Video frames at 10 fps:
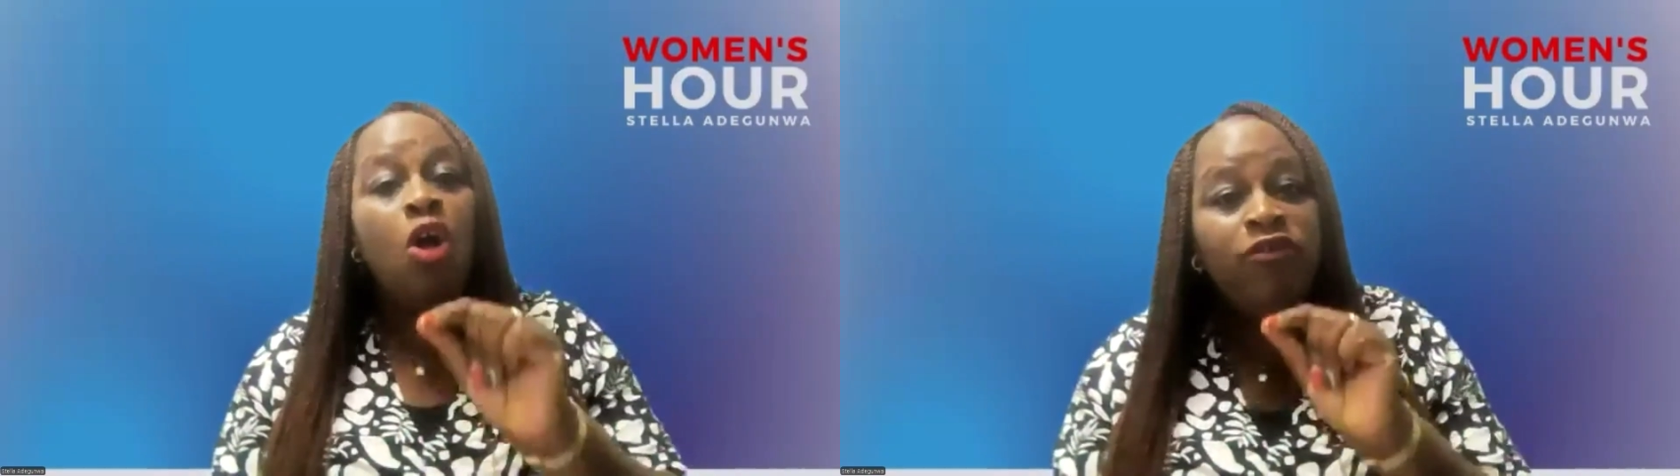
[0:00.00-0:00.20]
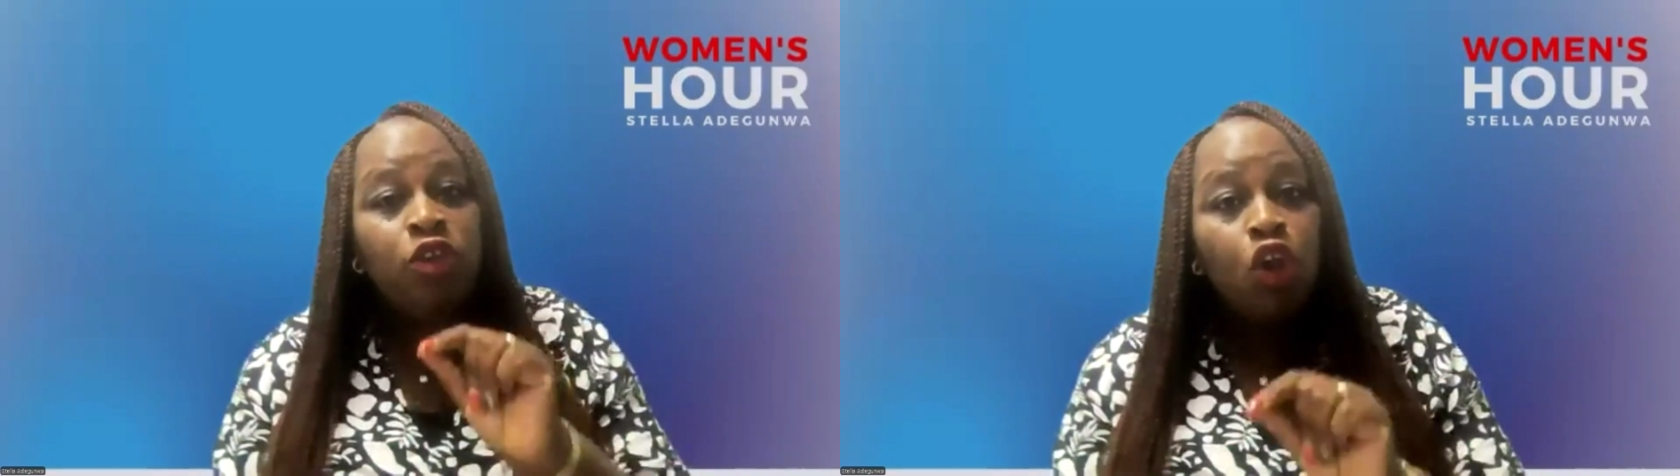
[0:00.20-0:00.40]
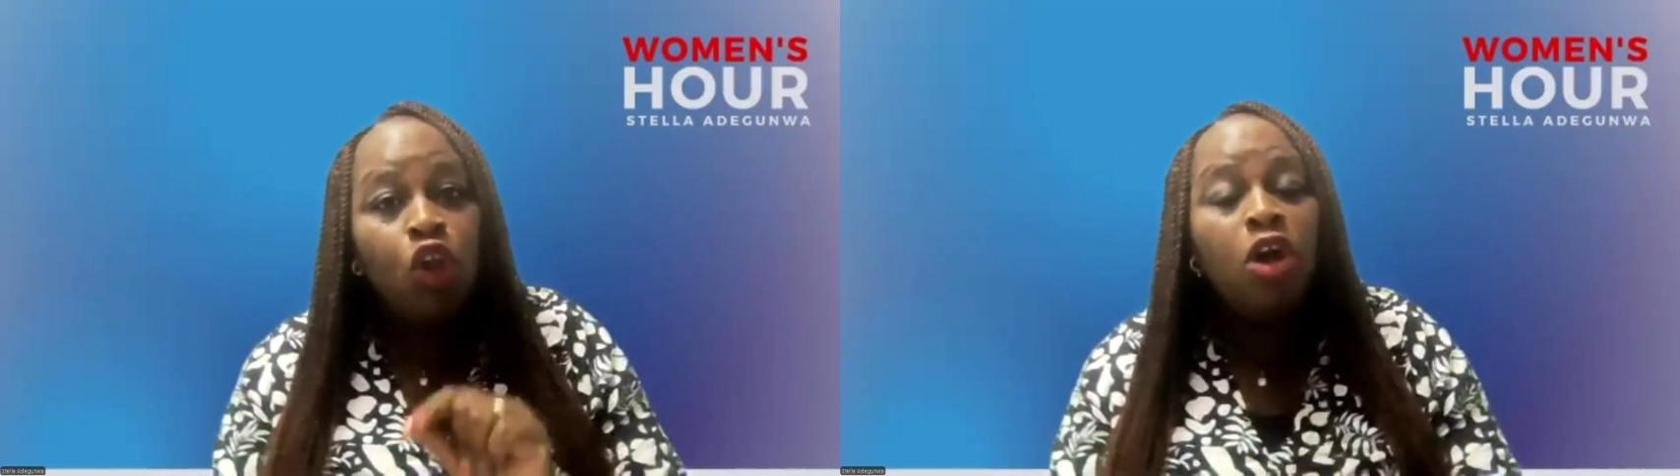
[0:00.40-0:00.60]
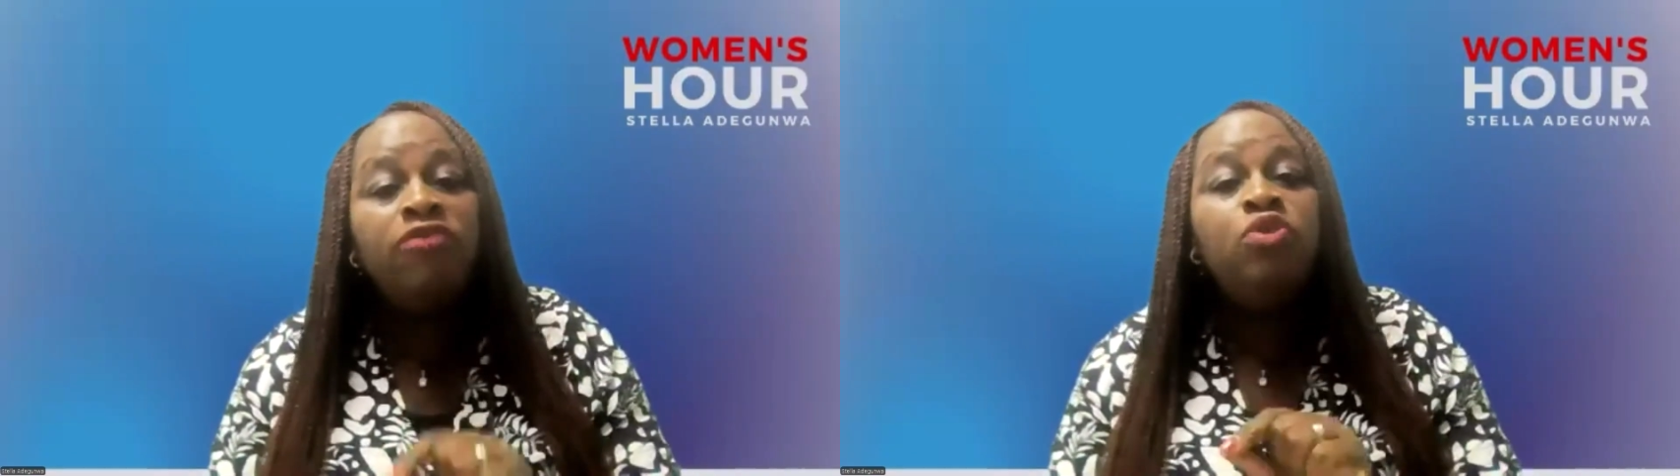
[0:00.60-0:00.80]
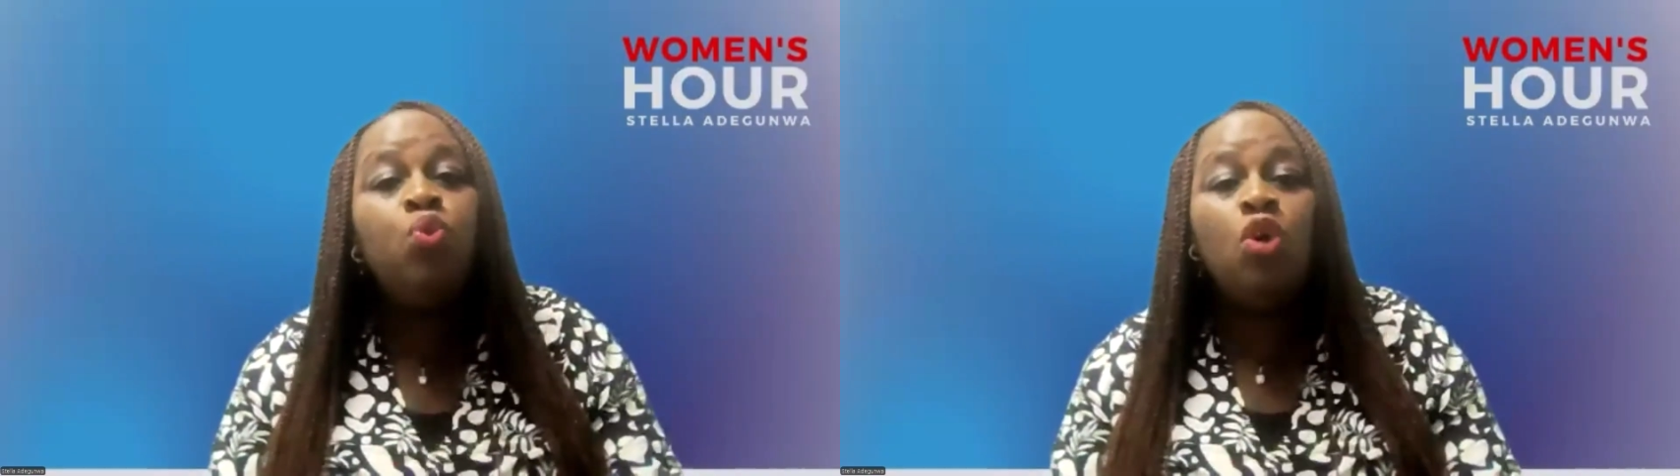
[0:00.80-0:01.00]
of your
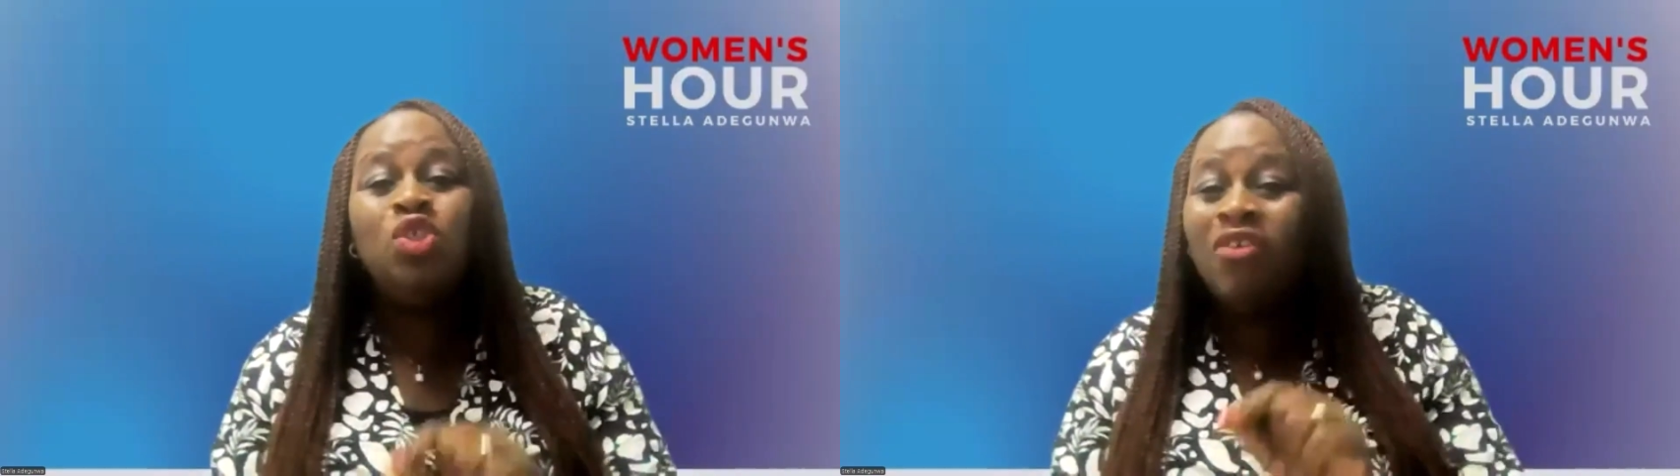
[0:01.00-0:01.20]
loved ones,